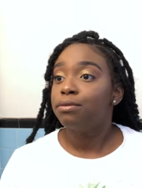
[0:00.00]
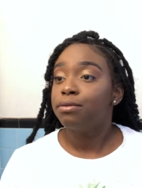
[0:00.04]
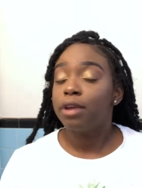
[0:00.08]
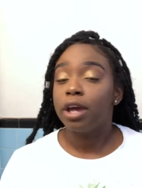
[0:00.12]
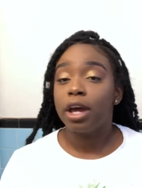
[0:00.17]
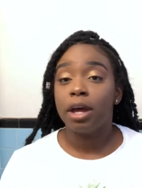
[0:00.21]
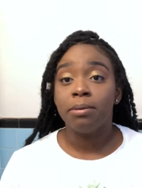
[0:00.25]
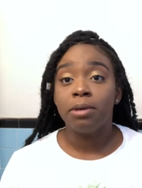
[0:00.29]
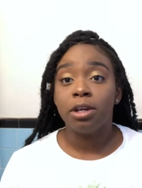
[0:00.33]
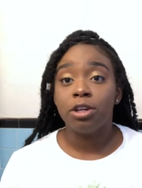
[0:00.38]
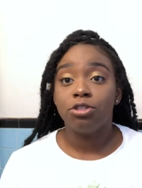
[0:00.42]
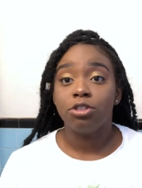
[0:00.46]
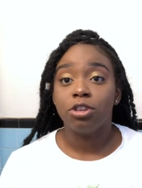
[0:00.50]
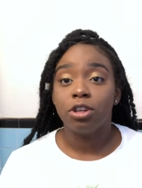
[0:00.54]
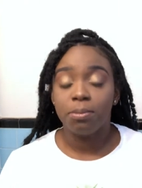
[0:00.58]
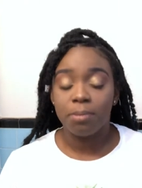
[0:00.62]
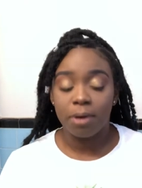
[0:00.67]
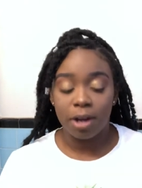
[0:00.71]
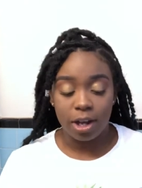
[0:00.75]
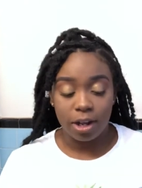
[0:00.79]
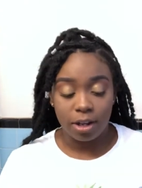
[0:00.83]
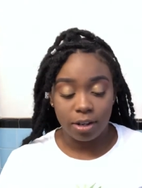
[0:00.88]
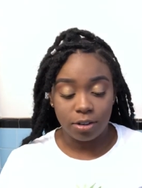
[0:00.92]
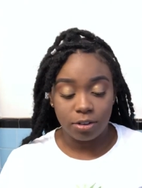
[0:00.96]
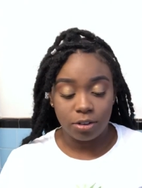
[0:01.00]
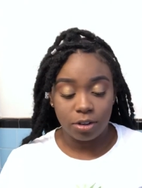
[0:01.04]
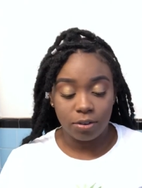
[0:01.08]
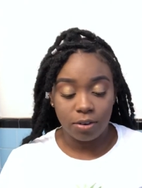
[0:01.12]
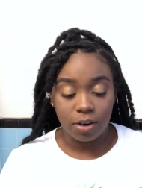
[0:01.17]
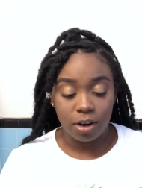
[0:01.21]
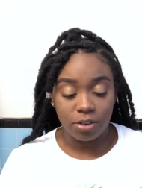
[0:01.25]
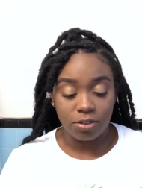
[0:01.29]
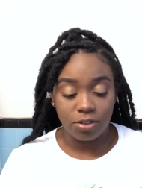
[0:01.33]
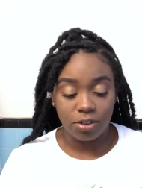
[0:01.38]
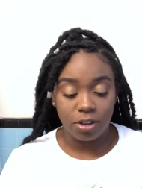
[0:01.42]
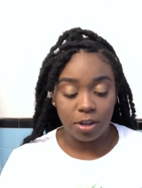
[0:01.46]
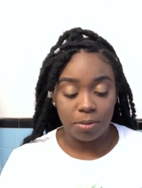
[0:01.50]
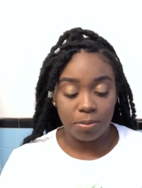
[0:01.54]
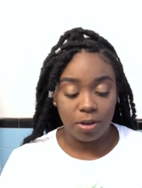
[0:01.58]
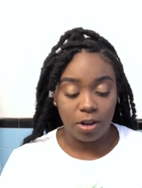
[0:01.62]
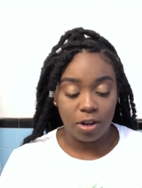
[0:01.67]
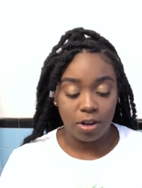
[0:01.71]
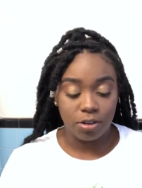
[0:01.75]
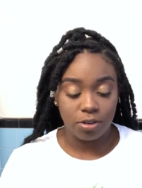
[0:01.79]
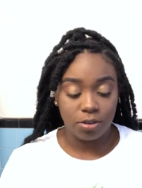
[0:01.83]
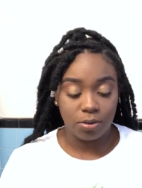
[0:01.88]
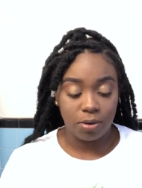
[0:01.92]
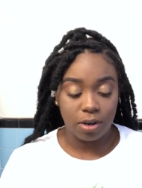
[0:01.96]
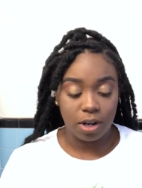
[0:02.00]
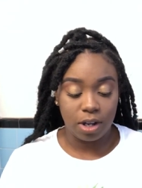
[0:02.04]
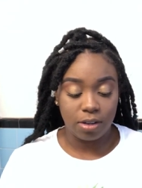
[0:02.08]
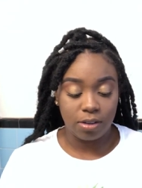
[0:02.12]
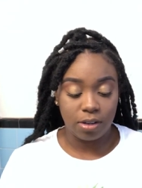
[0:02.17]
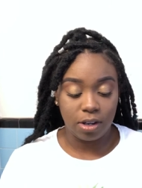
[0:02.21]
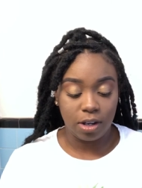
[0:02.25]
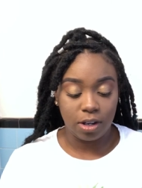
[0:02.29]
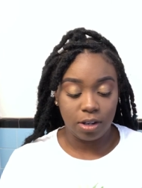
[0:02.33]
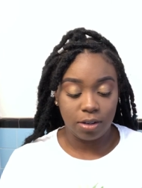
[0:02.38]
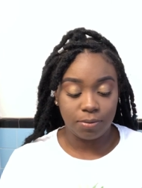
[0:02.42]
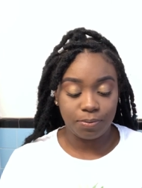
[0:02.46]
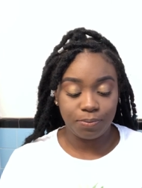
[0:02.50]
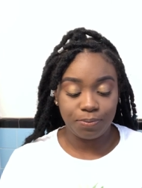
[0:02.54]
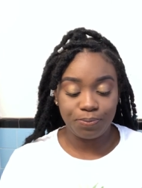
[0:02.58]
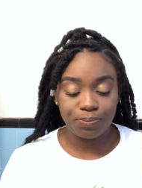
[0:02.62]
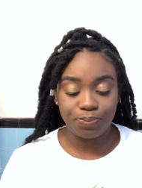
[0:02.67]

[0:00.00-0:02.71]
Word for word: I made sure to buy Taraji lip gloss when I seen it.